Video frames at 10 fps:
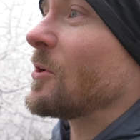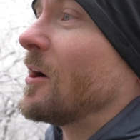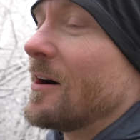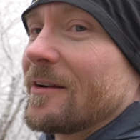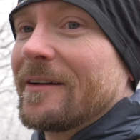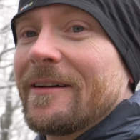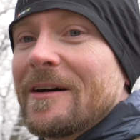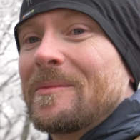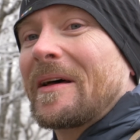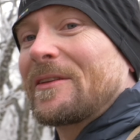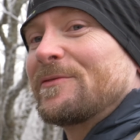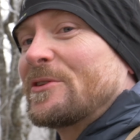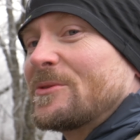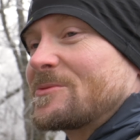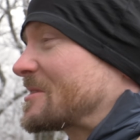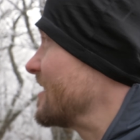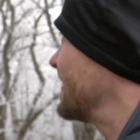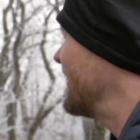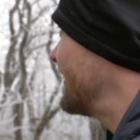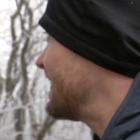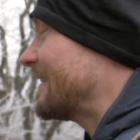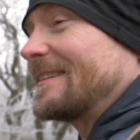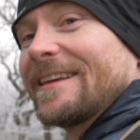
wrong about the views. They yeah.